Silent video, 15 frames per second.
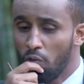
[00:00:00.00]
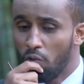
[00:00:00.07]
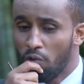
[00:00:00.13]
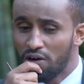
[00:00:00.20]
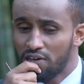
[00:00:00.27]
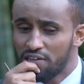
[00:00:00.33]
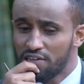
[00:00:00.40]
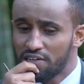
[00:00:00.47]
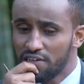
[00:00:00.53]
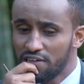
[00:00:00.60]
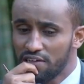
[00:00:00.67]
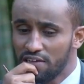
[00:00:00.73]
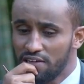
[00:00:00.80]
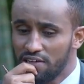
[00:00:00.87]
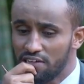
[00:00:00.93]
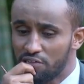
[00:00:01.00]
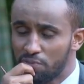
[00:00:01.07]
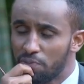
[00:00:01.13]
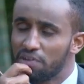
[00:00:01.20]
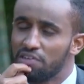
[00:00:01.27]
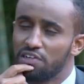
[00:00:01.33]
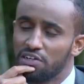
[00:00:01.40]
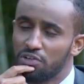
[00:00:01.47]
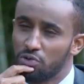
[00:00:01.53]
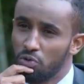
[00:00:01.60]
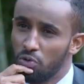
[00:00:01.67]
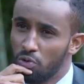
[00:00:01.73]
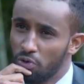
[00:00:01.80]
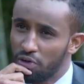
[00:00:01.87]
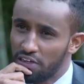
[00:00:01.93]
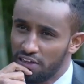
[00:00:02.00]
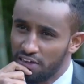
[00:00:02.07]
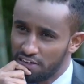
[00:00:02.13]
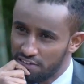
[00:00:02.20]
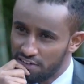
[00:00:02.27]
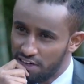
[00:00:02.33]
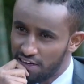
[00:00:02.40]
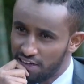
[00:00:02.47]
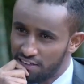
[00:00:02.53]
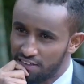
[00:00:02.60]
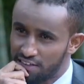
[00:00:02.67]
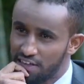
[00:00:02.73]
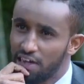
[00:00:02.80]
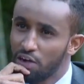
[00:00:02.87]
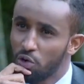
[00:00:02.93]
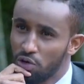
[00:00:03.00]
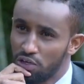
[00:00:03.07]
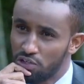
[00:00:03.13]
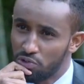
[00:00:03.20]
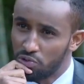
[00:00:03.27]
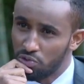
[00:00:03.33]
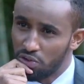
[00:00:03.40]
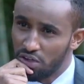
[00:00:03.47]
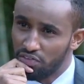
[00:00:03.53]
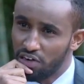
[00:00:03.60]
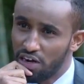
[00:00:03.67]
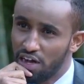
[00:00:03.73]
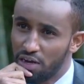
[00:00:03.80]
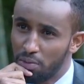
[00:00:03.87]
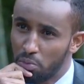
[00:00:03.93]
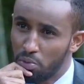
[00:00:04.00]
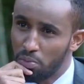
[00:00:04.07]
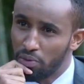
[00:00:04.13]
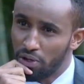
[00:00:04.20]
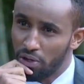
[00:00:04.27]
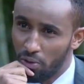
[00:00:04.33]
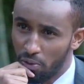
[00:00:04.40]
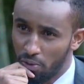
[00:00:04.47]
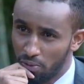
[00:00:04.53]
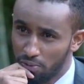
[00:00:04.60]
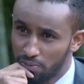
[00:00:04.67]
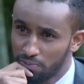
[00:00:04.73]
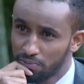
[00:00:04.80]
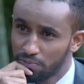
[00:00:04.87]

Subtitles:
What is President Uhuru Kenyatta's legacy according to Governor Anne Waiguru?